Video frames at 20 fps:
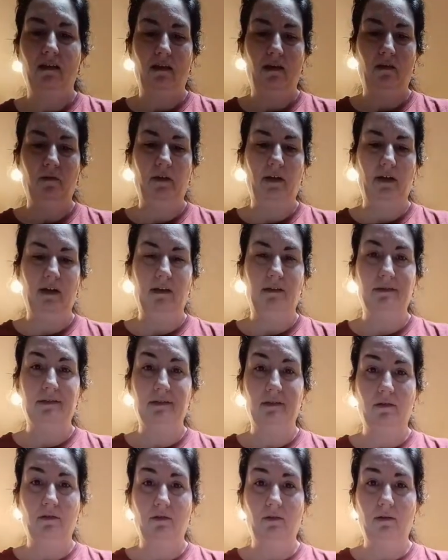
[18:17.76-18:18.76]
Okay,
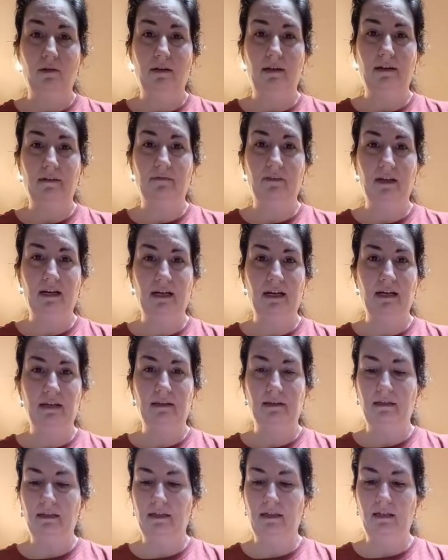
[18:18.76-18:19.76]
so I've
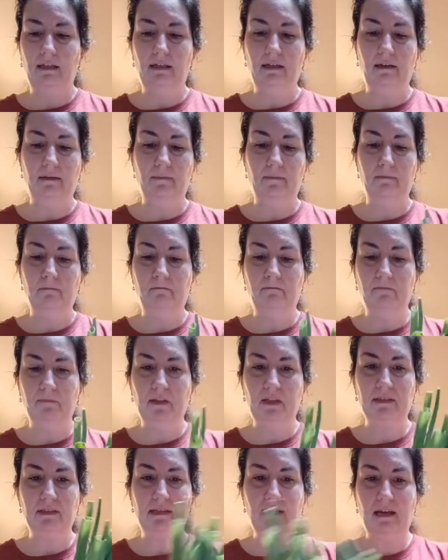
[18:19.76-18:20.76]
got the
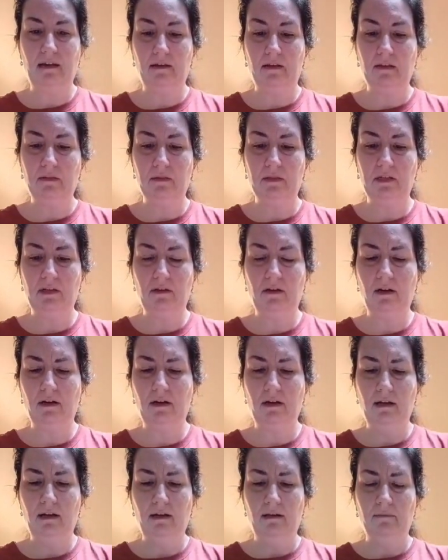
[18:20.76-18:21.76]
scallions here.
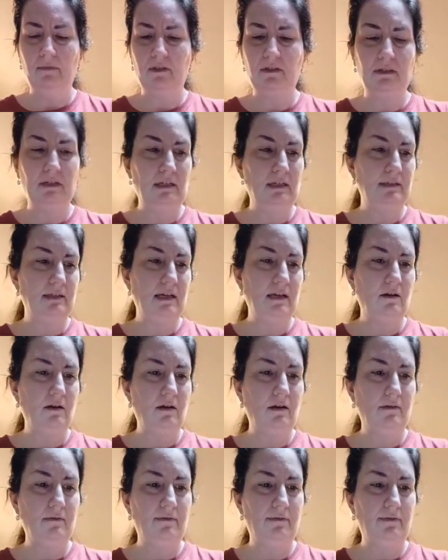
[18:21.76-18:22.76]
Just going to take
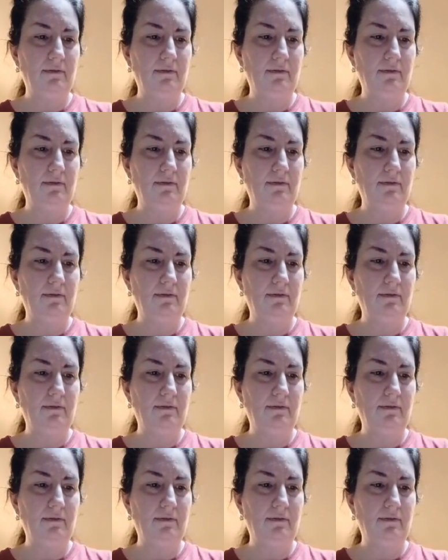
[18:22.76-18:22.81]
off